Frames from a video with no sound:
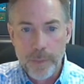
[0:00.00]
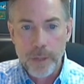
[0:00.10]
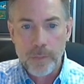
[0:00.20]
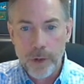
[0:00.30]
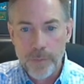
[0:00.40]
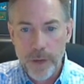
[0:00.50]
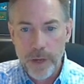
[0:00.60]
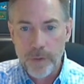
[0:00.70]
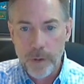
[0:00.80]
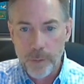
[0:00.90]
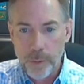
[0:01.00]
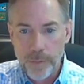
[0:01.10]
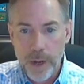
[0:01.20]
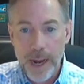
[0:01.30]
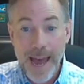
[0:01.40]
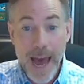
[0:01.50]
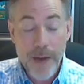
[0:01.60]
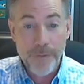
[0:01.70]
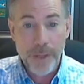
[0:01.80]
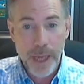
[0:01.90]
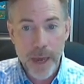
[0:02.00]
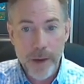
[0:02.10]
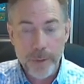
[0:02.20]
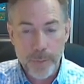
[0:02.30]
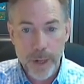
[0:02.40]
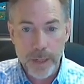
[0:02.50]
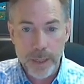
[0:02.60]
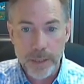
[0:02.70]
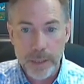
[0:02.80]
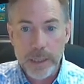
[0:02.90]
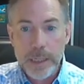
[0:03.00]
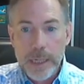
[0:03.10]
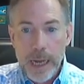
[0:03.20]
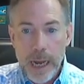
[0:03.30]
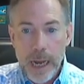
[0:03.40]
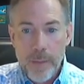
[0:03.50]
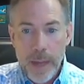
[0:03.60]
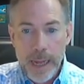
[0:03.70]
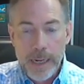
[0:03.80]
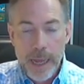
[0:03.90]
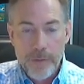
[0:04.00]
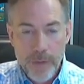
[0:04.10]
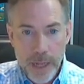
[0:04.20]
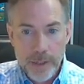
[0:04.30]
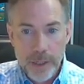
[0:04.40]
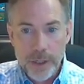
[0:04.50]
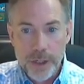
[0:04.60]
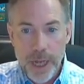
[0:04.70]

bit more favorable. We've got half the cows pregnant, an advantage